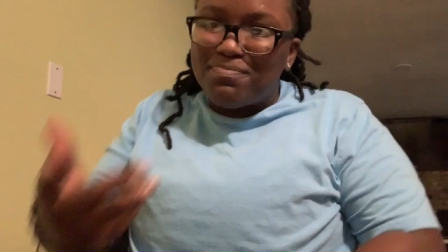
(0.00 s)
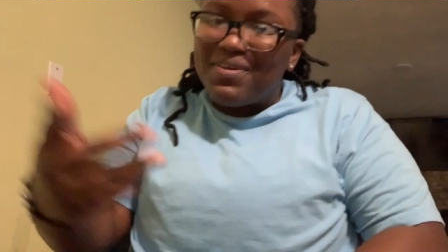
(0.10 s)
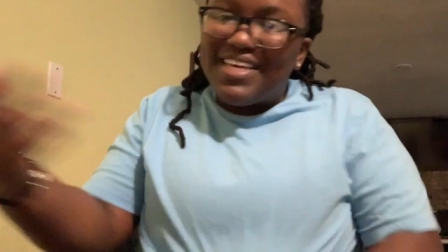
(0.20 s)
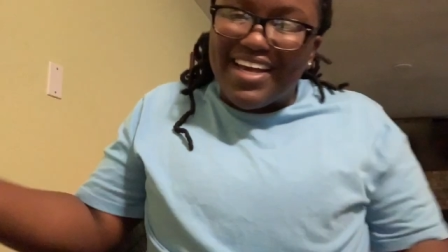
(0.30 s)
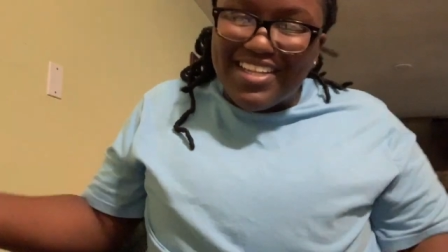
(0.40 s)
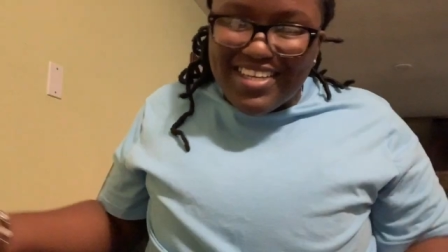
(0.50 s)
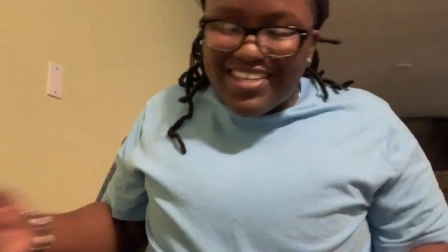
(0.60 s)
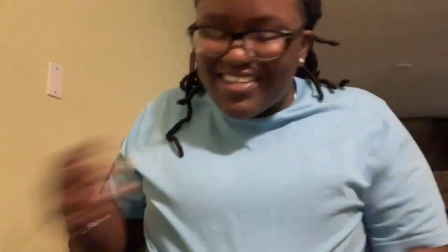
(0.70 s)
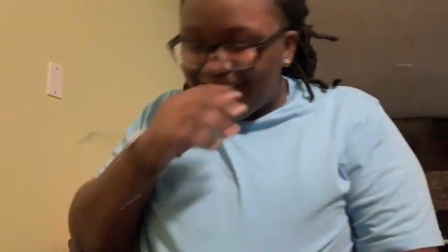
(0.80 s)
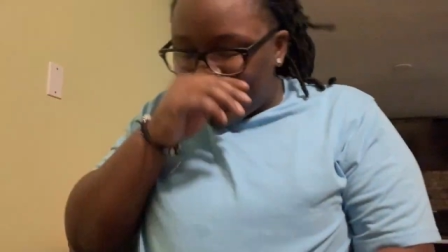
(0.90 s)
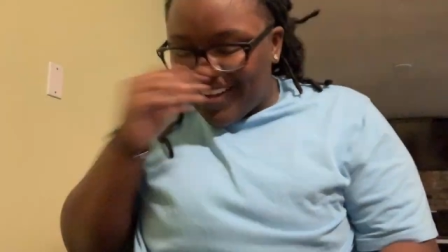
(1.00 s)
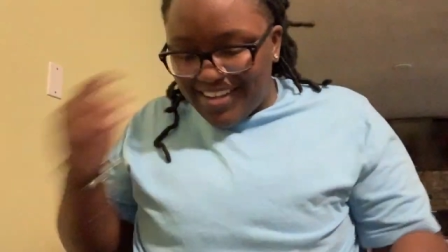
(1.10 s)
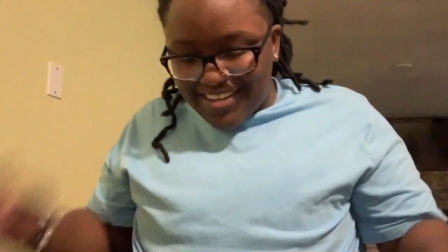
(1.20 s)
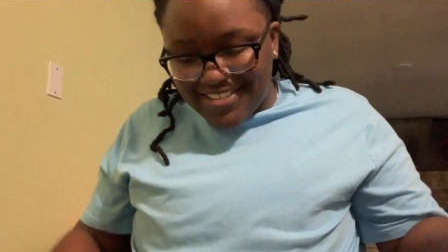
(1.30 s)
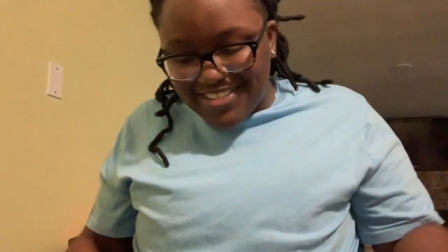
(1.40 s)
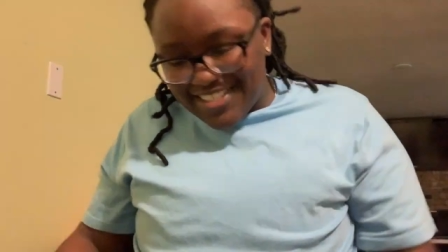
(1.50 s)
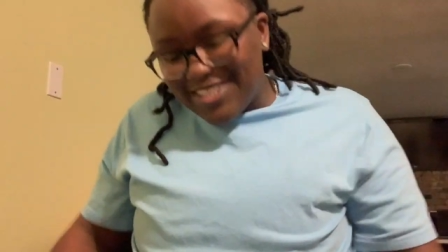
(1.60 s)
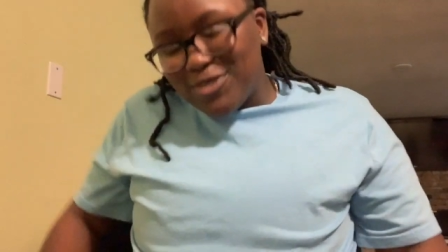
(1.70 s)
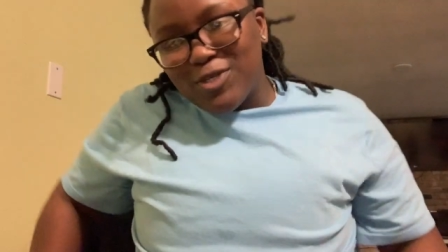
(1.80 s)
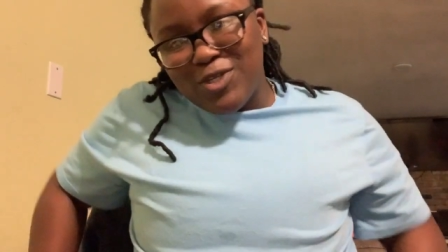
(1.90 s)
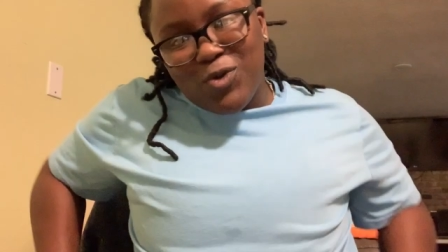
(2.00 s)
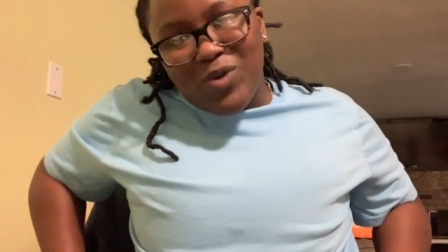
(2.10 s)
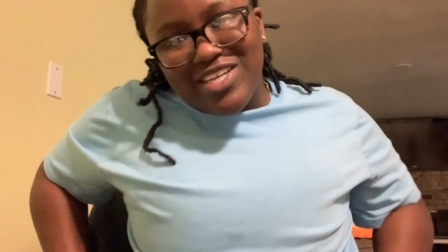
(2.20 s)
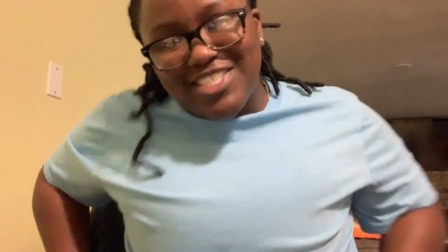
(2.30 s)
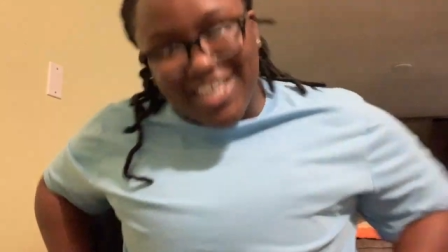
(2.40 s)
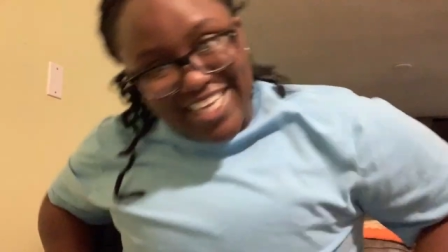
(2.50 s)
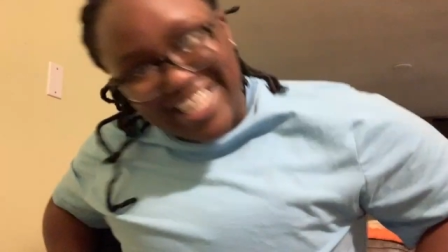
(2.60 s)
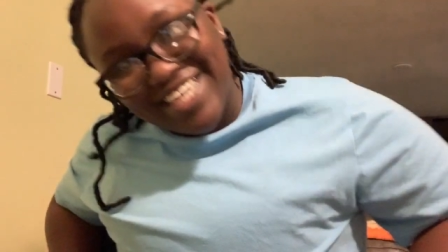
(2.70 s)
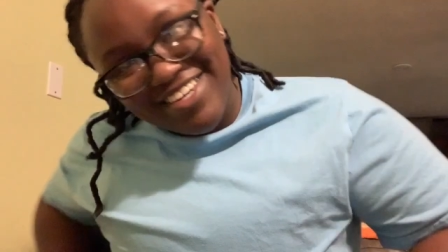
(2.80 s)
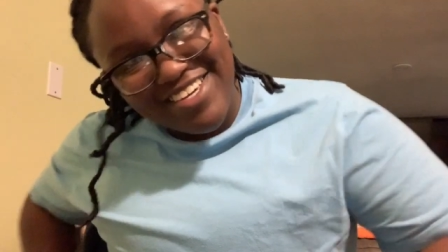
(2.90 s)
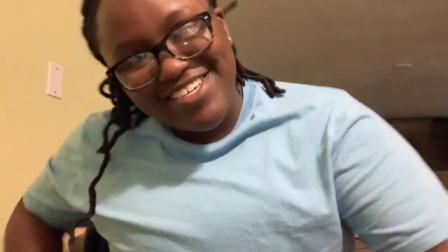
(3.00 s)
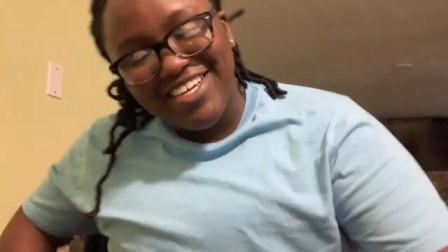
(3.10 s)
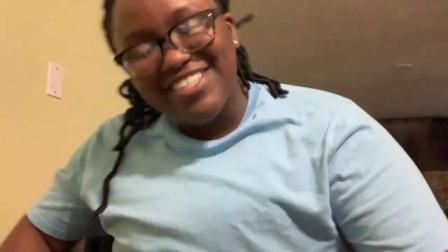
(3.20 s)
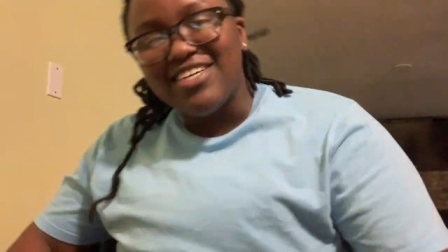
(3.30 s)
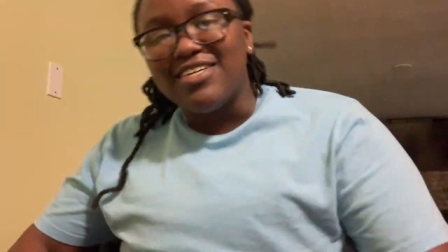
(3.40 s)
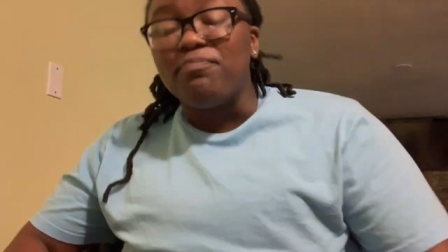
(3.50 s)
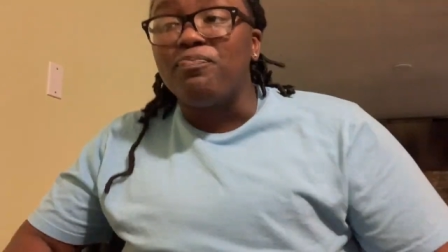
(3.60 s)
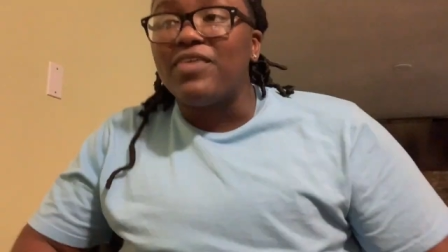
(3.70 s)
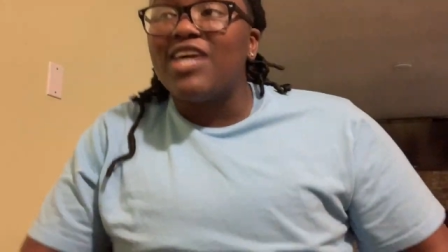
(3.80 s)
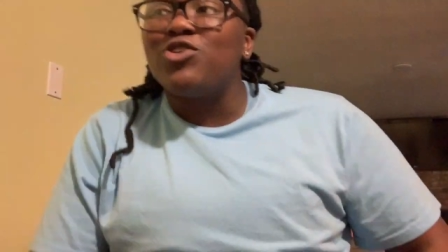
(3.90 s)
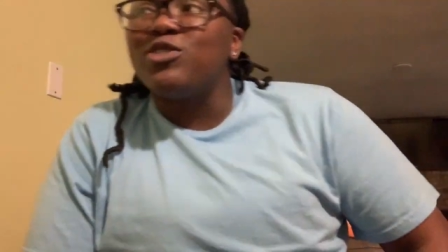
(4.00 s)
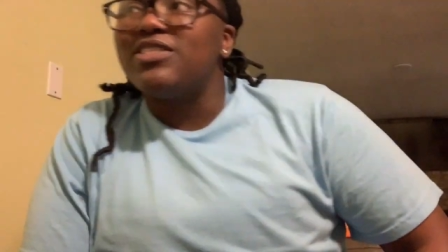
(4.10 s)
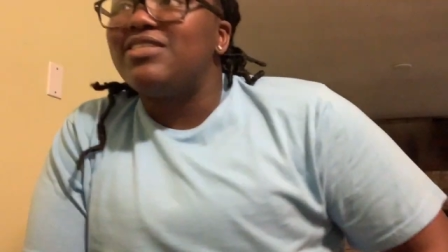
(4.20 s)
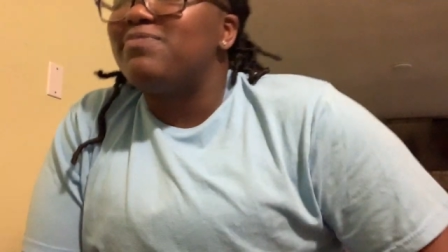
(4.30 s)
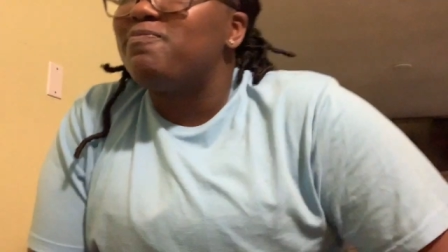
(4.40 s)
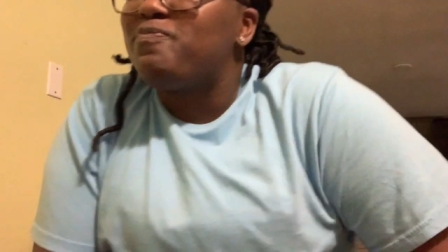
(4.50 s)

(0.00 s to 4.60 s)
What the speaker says: me, Ellie. Just a little quick check-in. Actually,